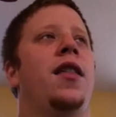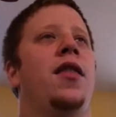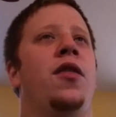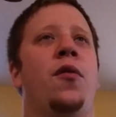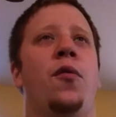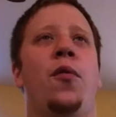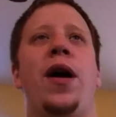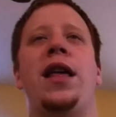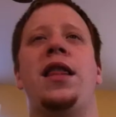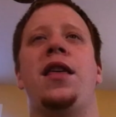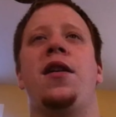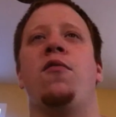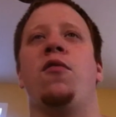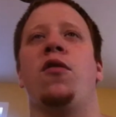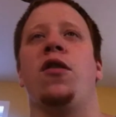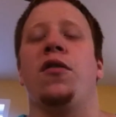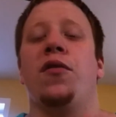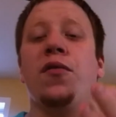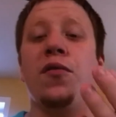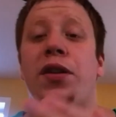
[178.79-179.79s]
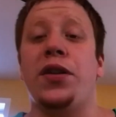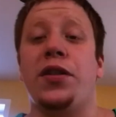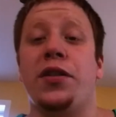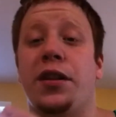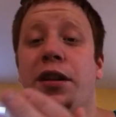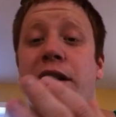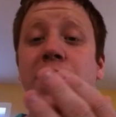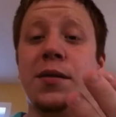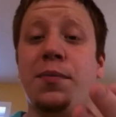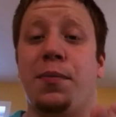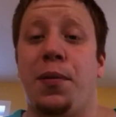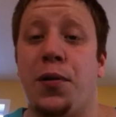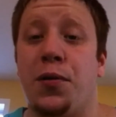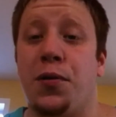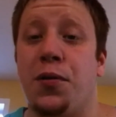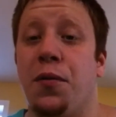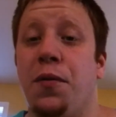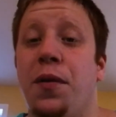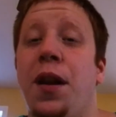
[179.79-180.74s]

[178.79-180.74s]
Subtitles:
the way they were originally supposed to.